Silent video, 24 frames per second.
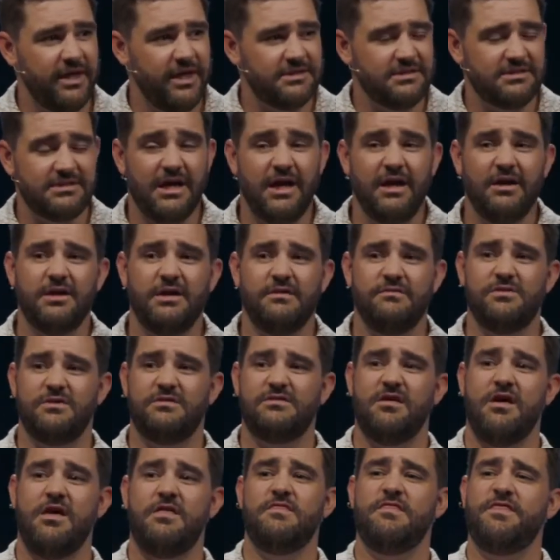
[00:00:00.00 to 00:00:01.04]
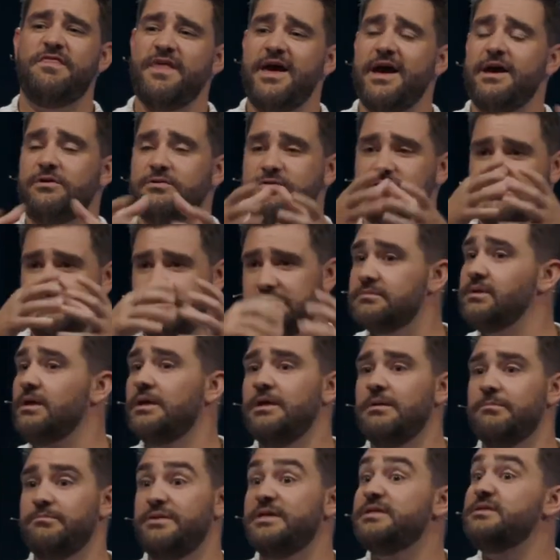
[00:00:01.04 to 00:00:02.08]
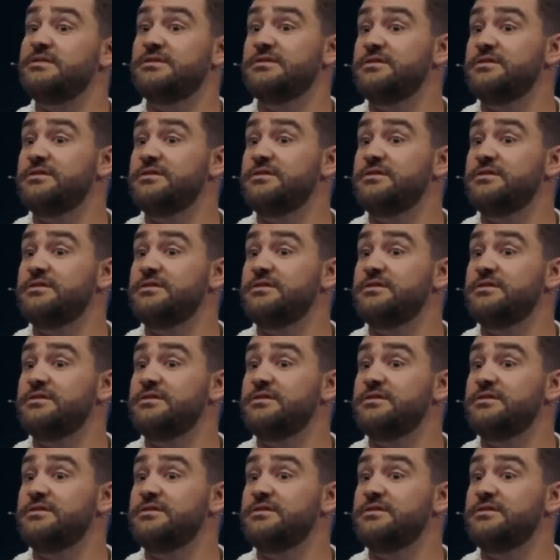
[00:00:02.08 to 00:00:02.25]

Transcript: He says, I'll give you 10,000 pieces